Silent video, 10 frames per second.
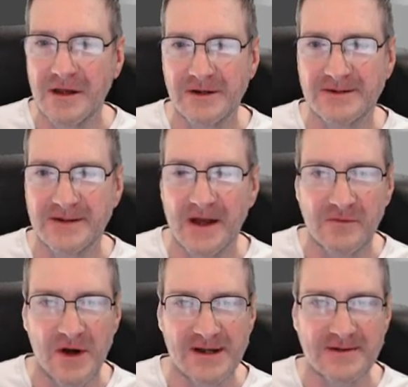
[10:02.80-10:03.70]
I use
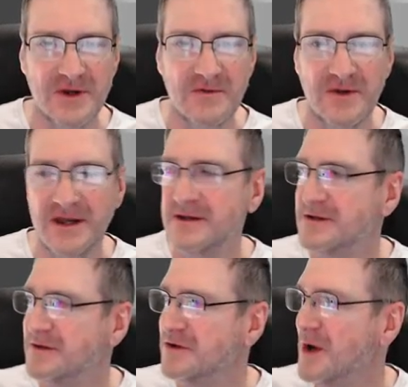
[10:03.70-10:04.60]
Rhizome
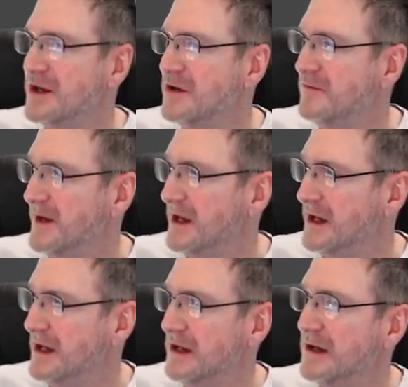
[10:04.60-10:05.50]
UV to do my
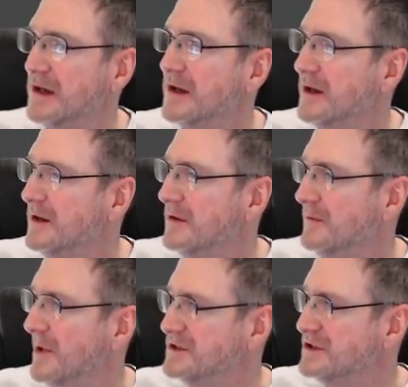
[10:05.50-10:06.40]
UVing.
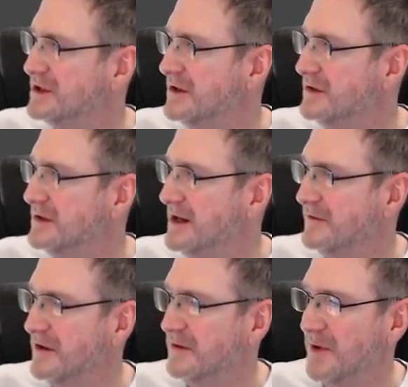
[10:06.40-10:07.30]
But you don't
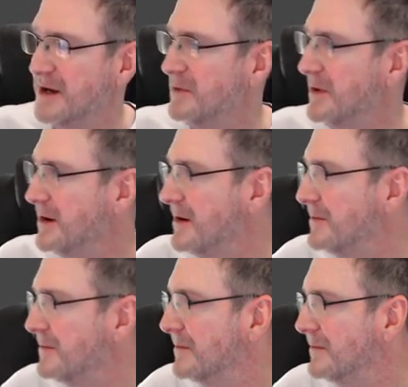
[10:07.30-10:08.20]
need a third-party
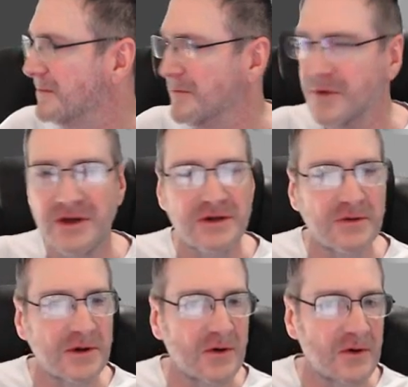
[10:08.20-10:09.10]
program. You can
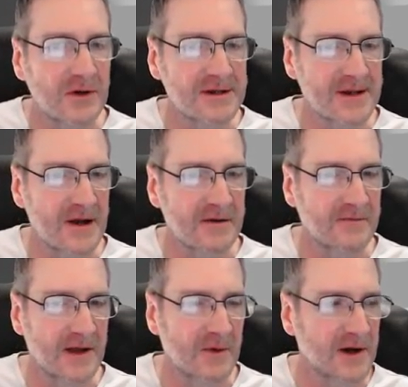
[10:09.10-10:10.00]
do it all inside
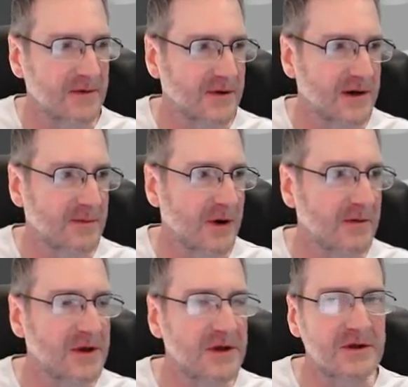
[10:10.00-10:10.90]
of whatever 3D
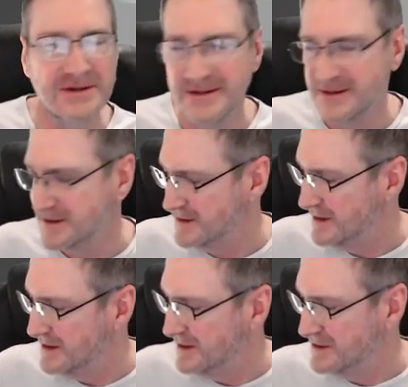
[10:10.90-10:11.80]
program you use,
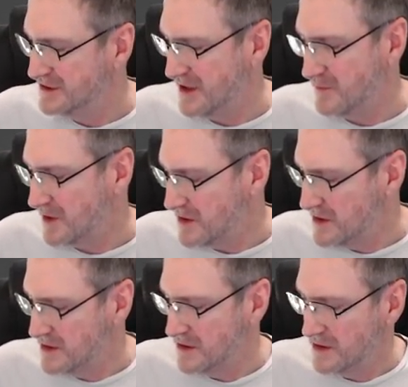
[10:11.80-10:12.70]
generally.